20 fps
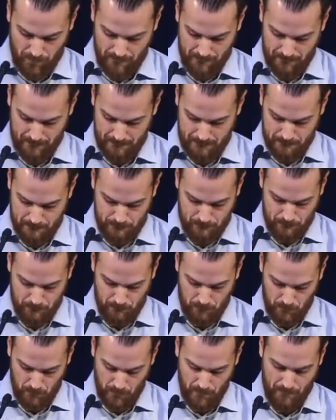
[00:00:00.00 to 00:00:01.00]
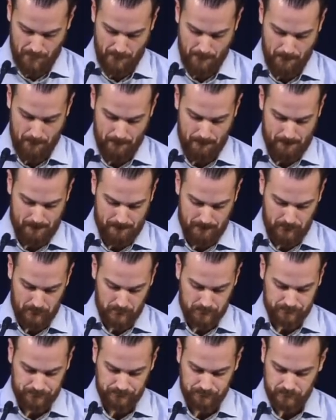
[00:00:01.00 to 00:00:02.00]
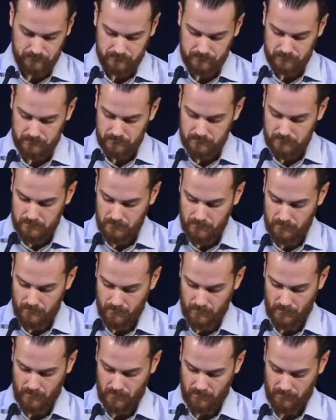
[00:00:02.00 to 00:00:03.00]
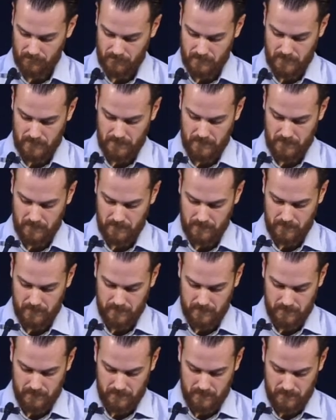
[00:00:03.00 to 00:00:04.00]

(silence)